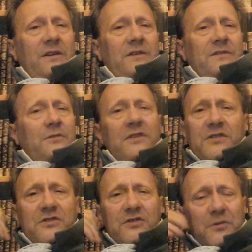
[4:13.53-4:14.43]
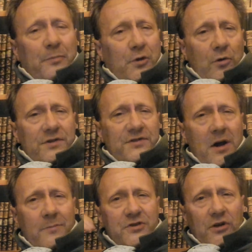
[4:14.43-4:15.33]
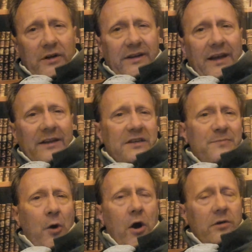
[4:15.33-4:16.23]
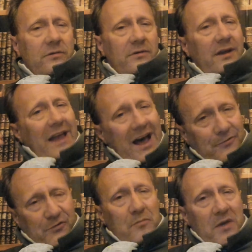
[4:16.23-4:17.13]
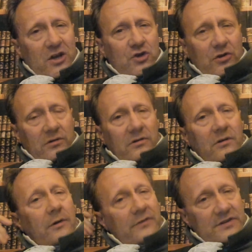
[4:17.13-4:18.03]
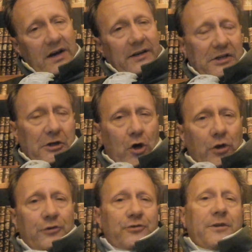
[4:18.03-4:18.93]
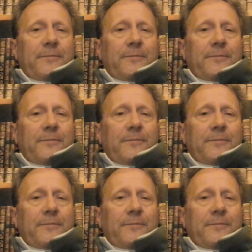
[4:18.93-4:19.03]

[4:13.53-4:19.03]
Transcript: So this is just a pure assumption on Kendi's part, an affirmation of his ideology.